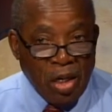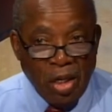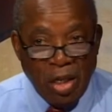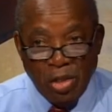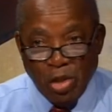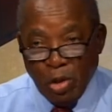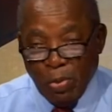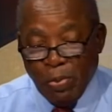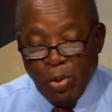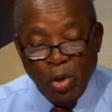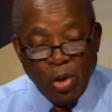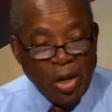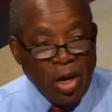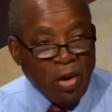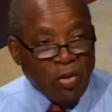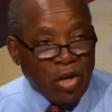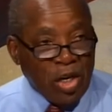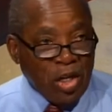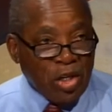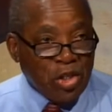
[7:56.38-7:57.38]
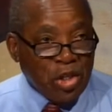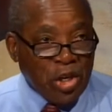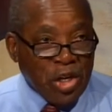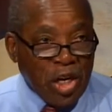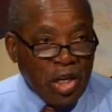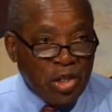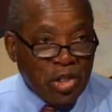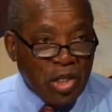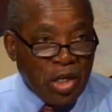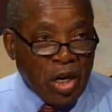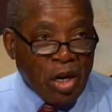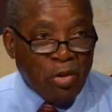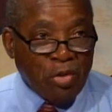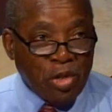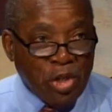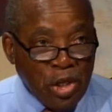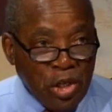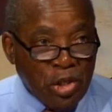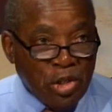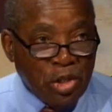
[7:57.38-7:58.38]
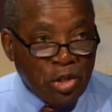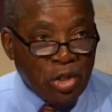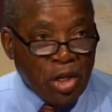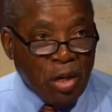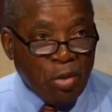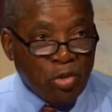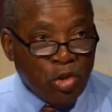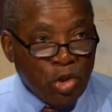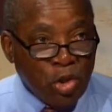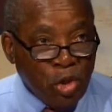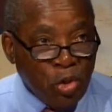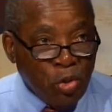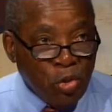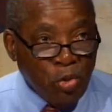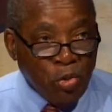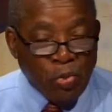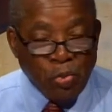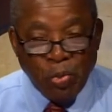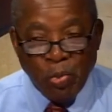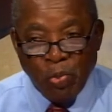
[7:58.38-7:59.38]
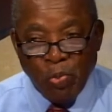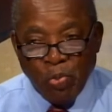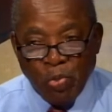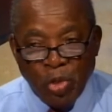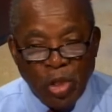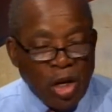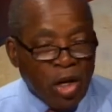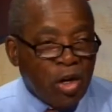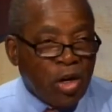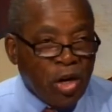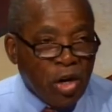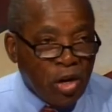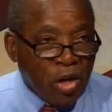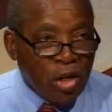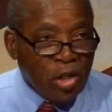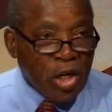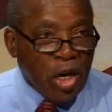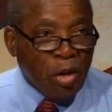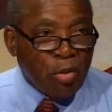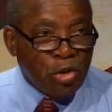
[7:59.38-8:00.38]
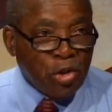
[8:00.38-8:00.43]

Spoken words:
support our education, our teachers, our school, encourage our